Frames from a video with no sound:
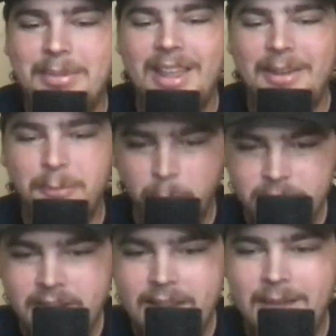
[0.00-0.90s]
They have
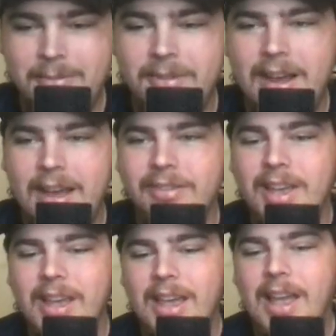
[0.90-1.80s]
forced a game five,
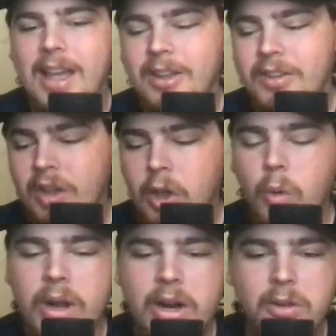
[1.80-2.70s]
and
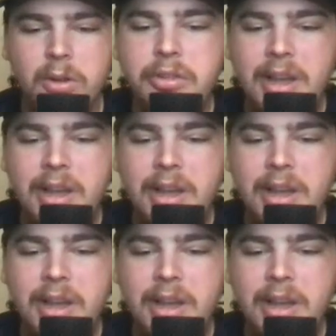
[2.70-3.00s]
win or lose,